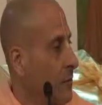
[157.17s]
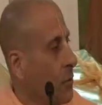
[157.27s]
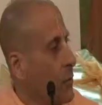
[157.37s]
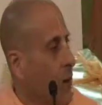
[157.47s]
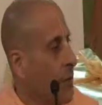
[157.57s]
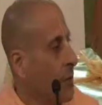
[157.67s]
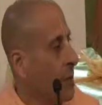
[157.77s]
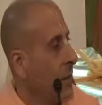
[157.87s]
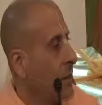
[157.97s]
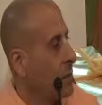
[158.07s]
We're walking
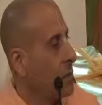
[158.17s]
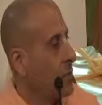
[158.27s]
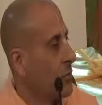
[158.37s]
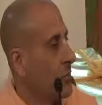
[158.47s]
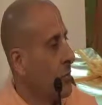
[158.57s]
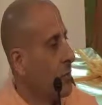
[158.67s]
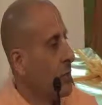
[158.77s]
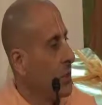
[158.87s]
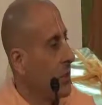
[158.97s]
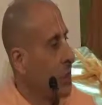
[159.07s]
down the street,
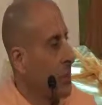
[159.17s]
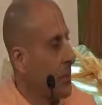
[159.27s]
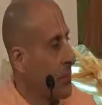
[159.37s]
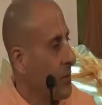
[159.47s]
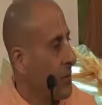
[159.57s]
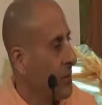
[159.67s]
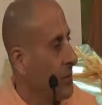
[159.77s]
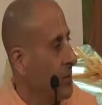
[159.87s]
we see something,